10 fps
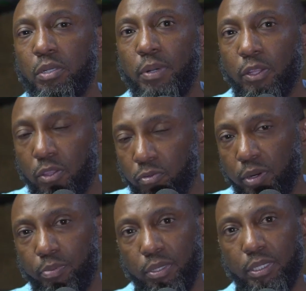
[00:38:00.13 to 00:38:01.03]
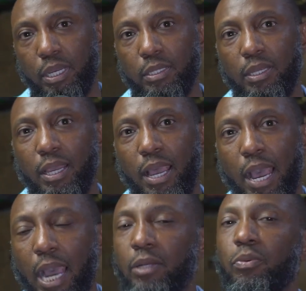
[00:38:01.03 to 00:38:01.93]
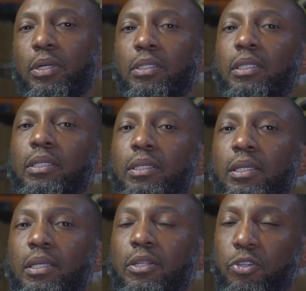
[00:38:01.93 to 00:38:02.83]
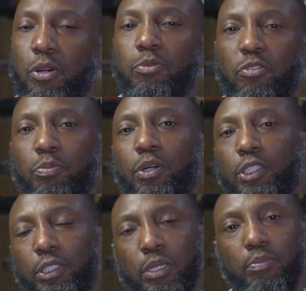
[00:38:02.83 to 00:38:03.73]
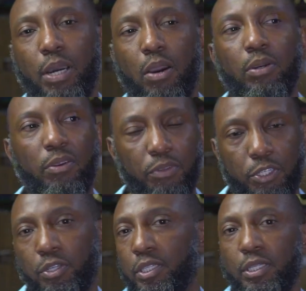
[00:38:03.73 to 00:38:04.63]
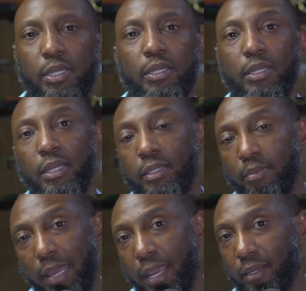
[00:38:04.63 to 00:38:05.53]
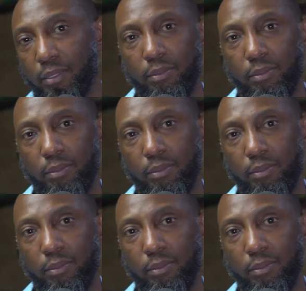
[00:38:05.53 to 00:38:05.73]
about 3% annually in terms of purchasing power if it's just sitting in the bank.